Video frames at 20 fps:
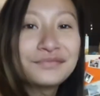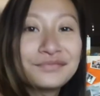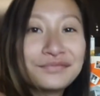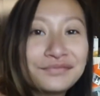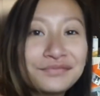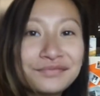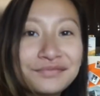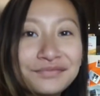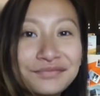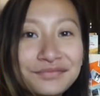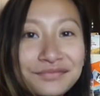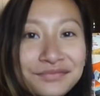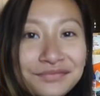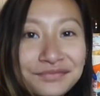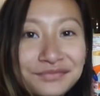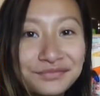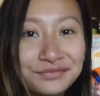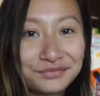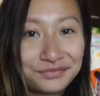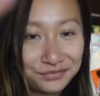
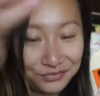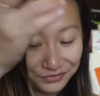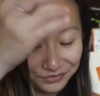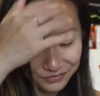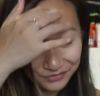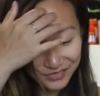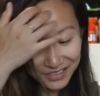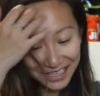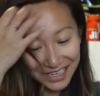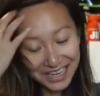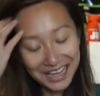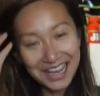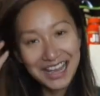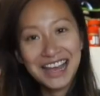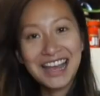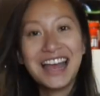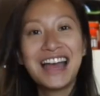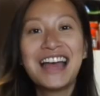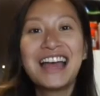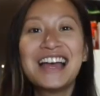
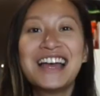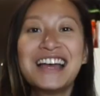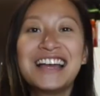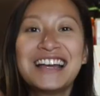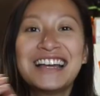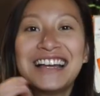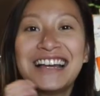Nobody speaks.